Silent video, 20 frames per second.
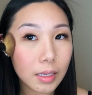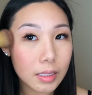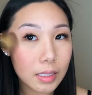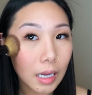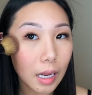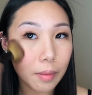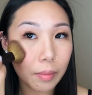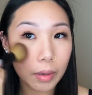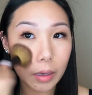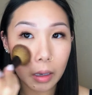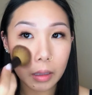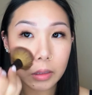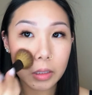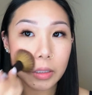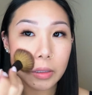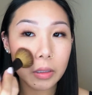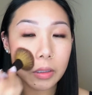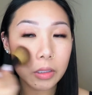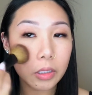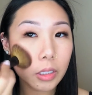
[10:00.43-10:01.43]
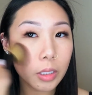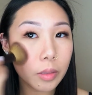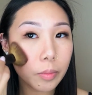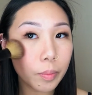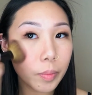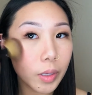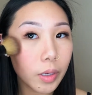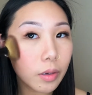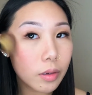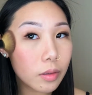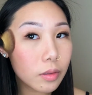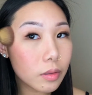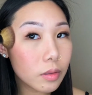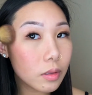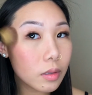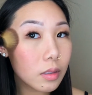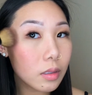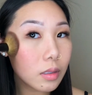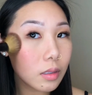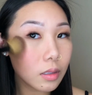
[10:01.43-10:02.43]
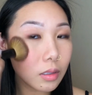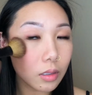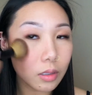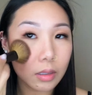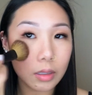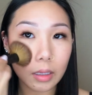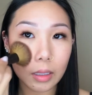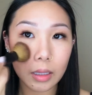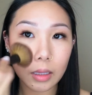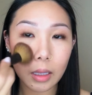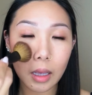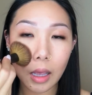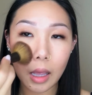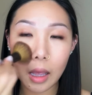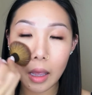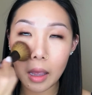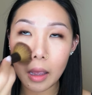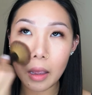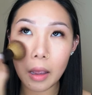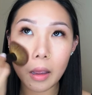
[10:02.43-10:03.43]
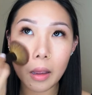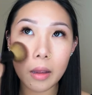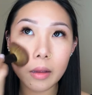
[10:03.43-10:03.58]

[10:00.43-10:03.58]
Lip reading: dab it onto your cheekbones, just like that.